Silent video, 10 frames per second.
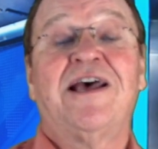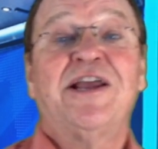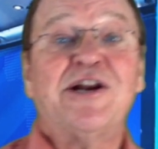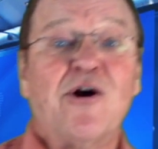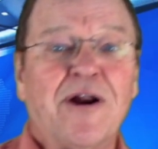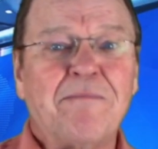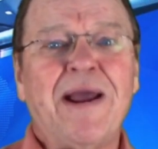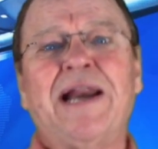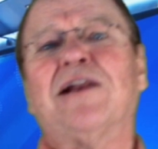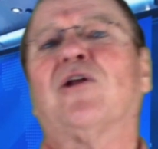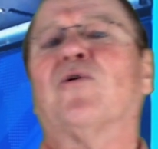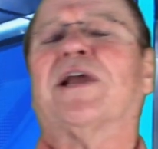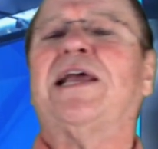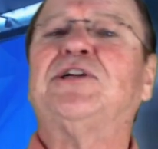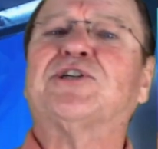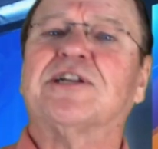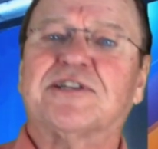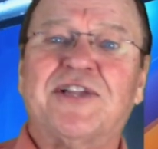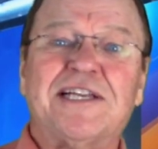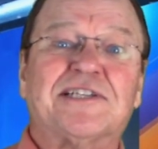You know, in many
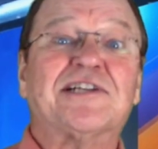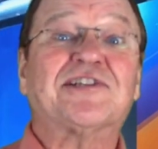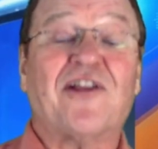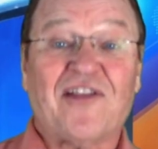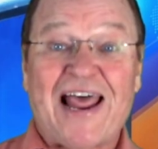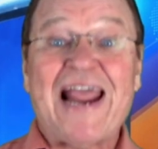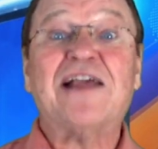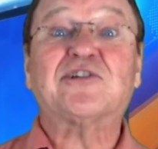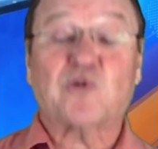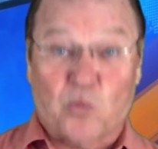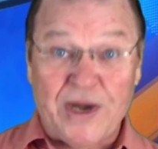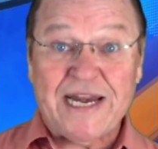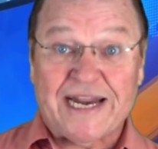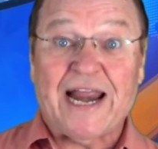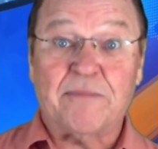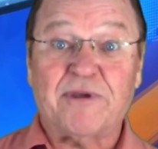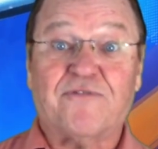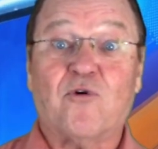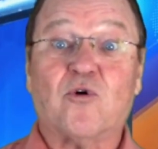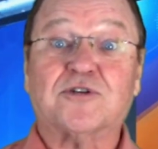locations, this is the last weekend
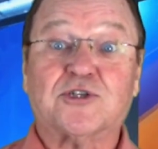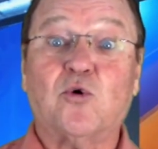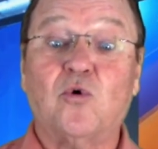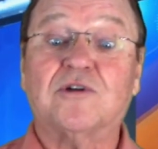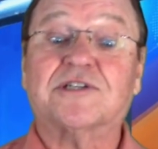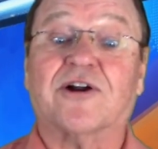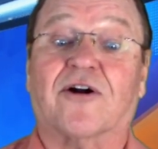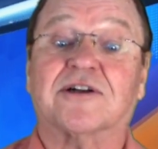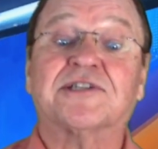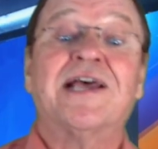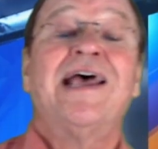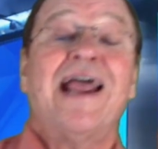before school starts.